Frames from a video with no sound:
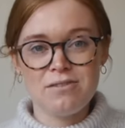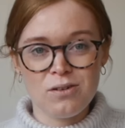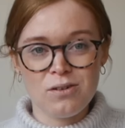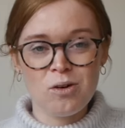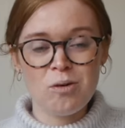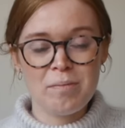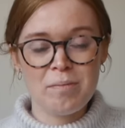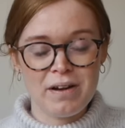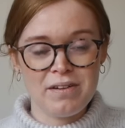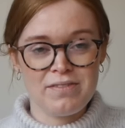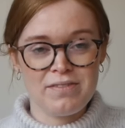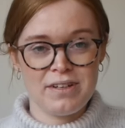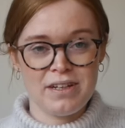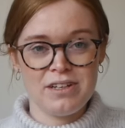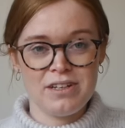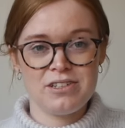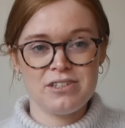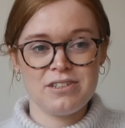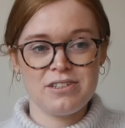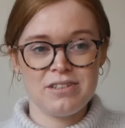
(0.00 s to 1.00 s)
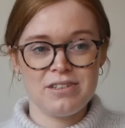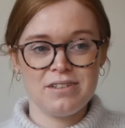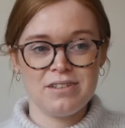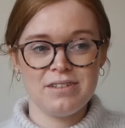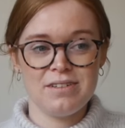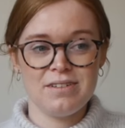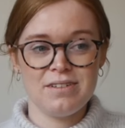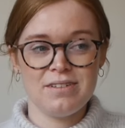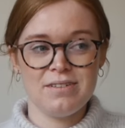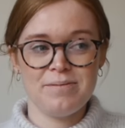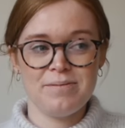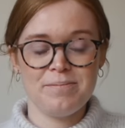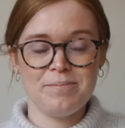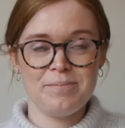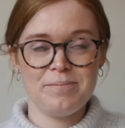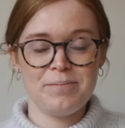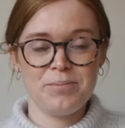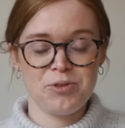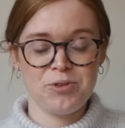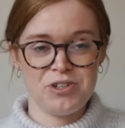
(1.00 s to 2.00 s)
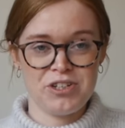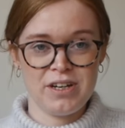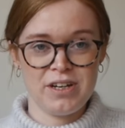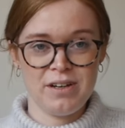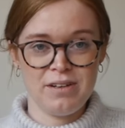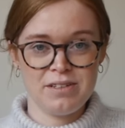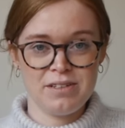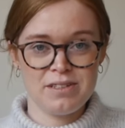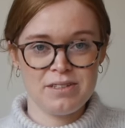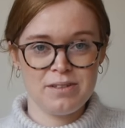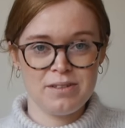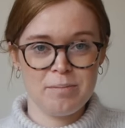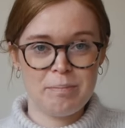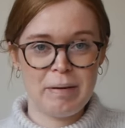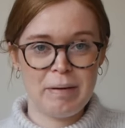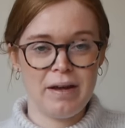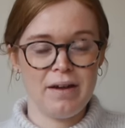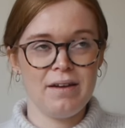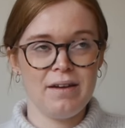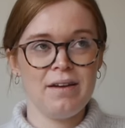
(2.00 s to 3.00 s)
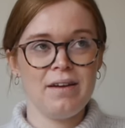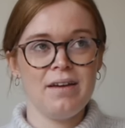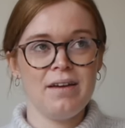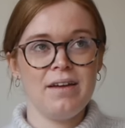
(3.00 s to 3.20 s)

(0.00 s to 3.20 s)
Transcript: all my finished projects, but